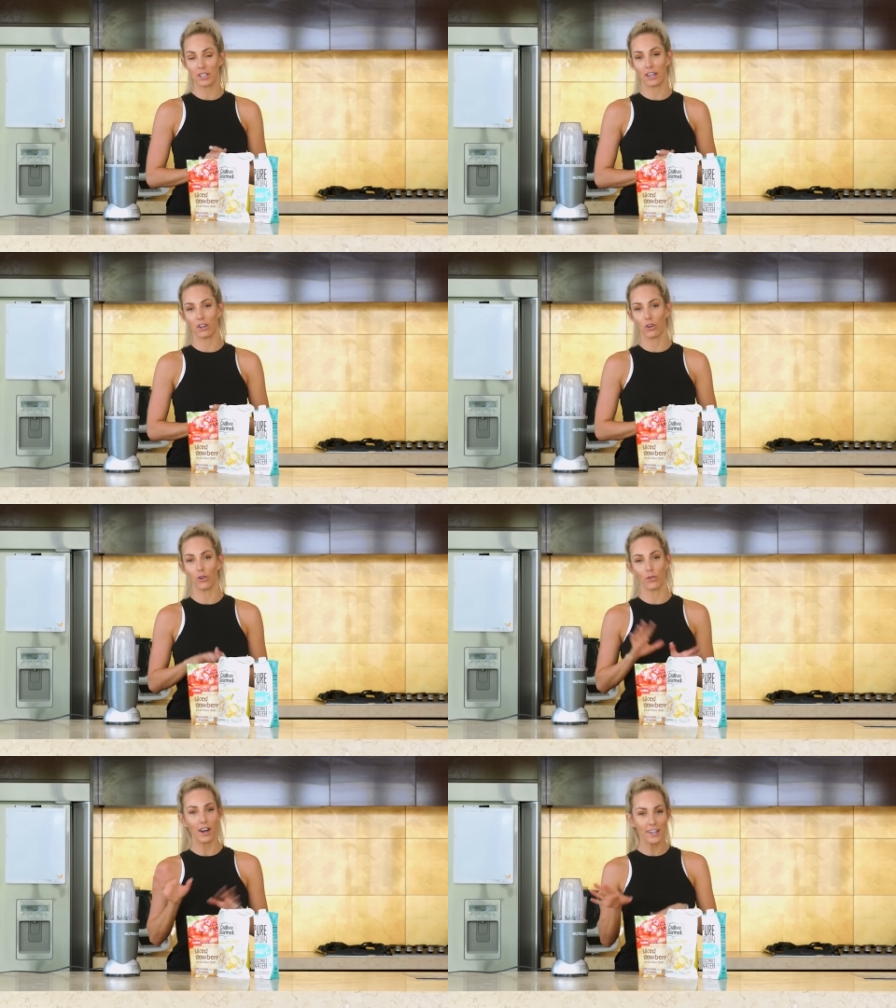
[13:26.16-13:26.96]
they can
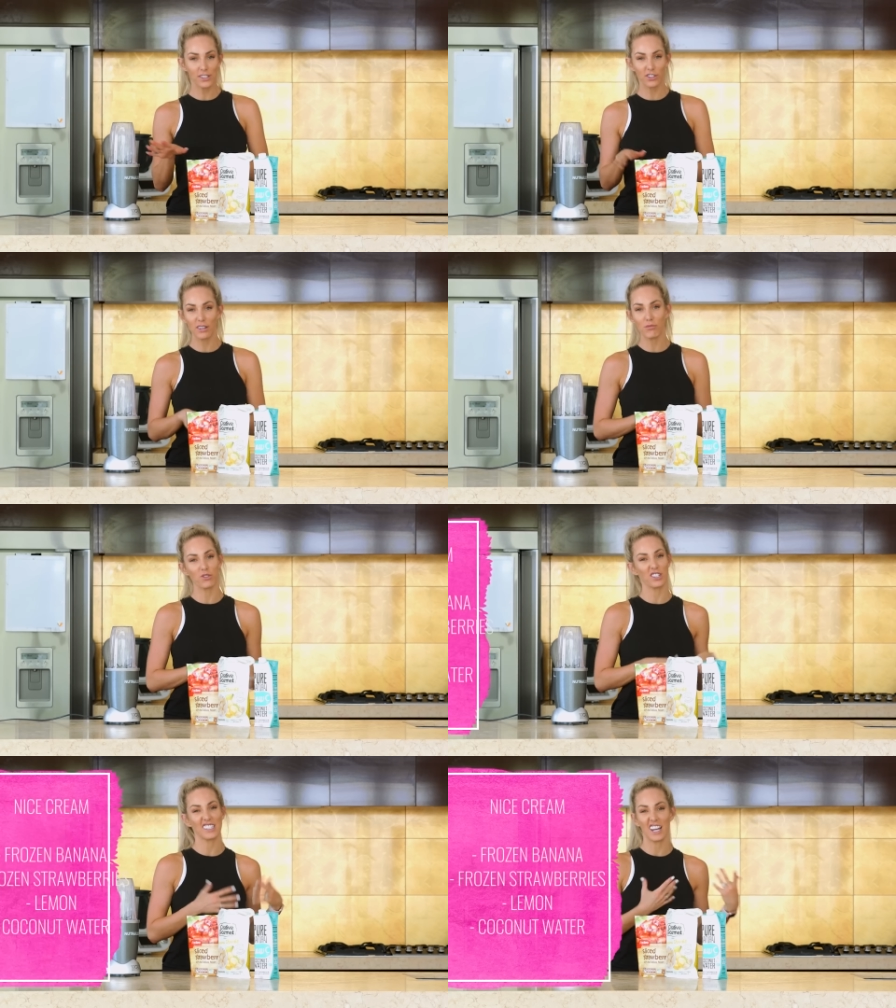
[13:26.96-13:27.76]
call nice cream
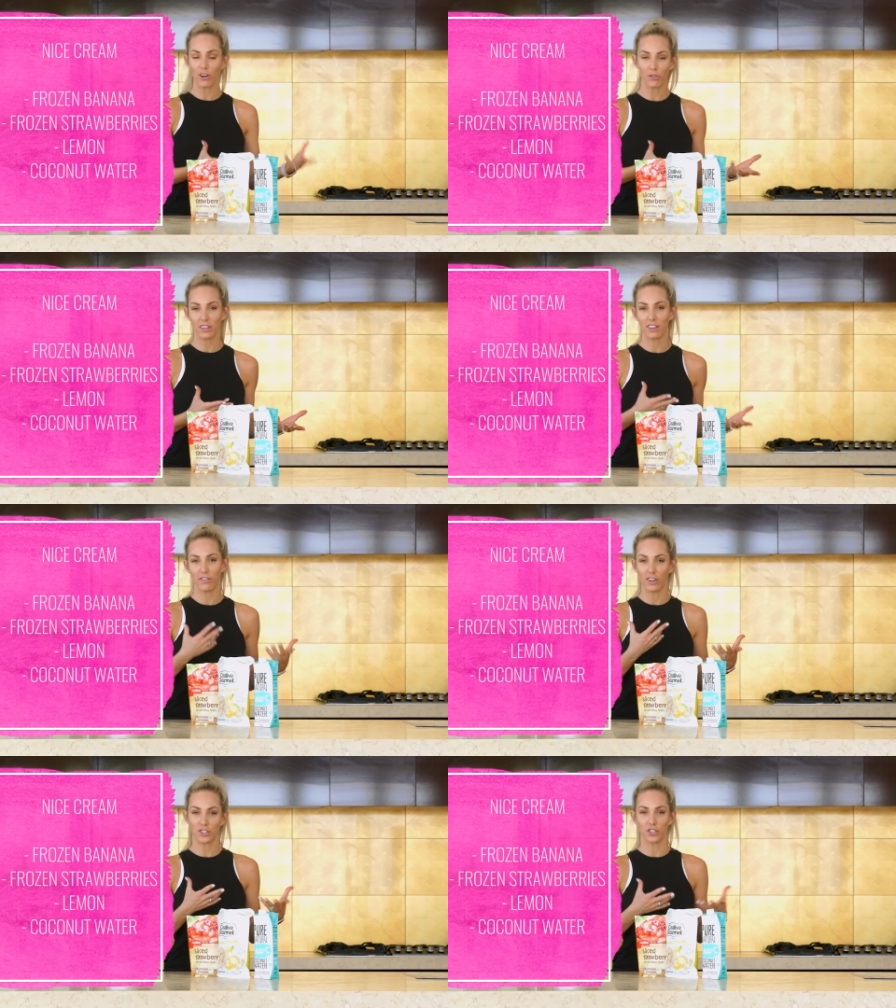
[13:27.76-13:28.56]
or just a healthier
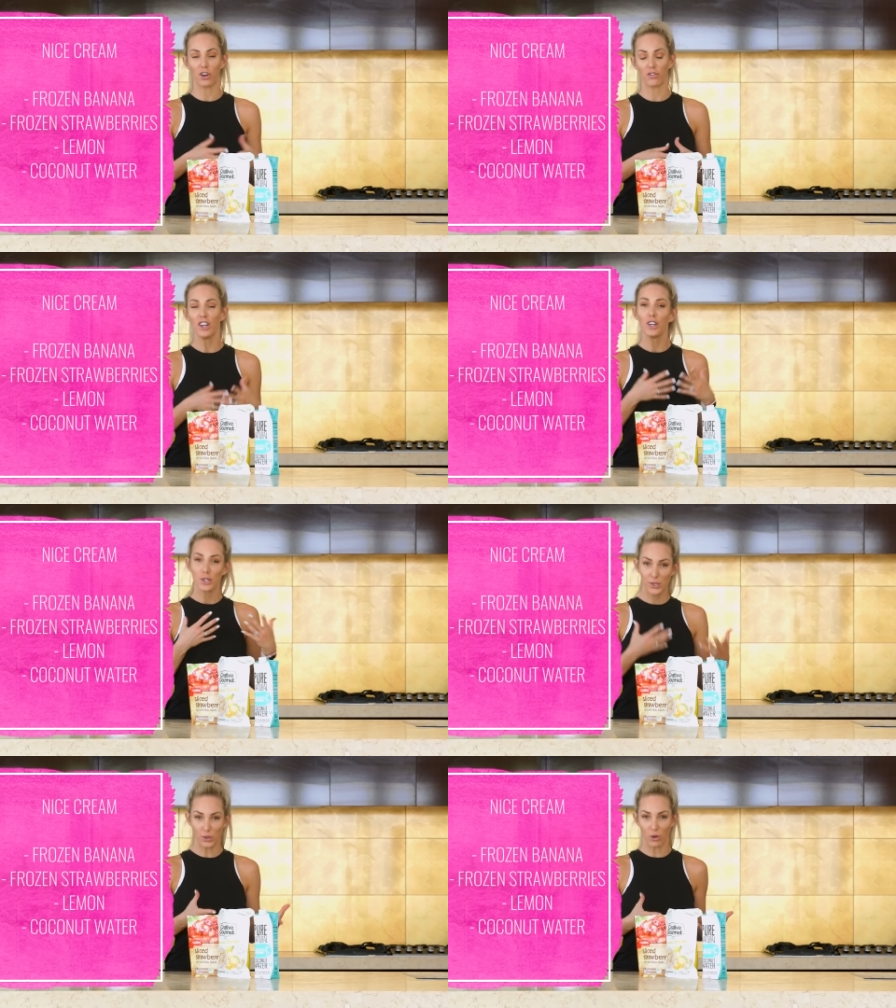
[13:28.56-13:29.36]
version of
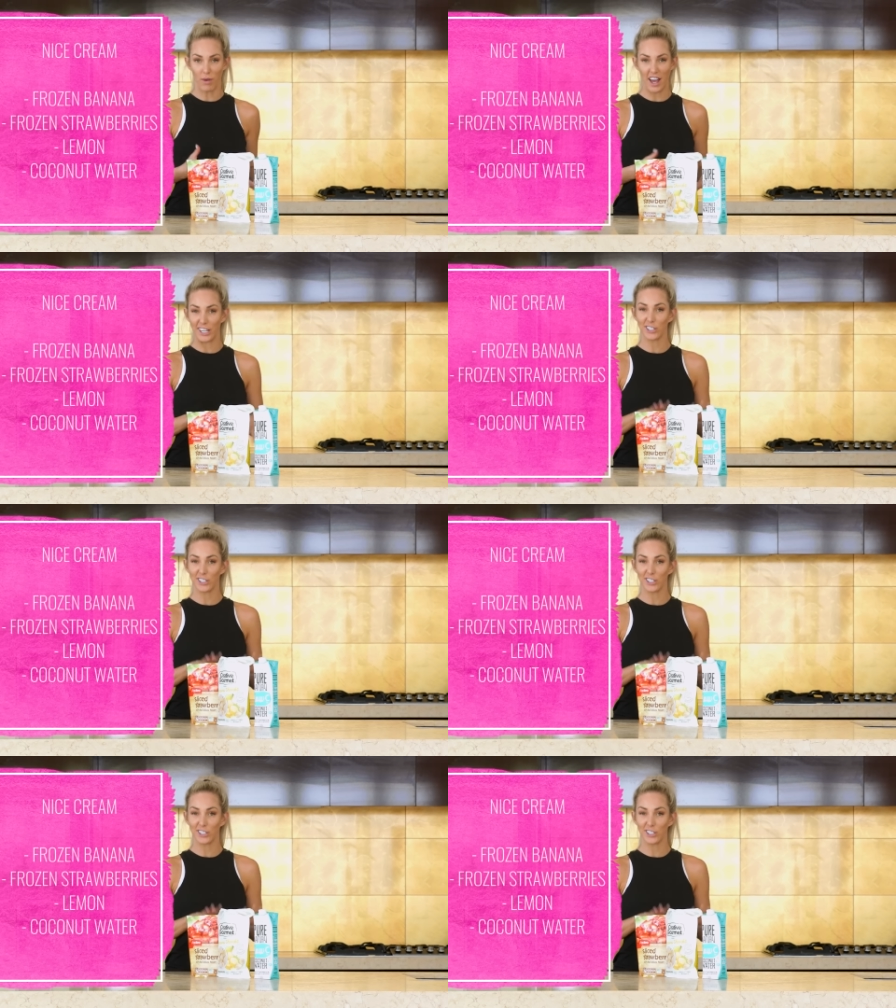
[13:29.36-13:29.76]
sorbet.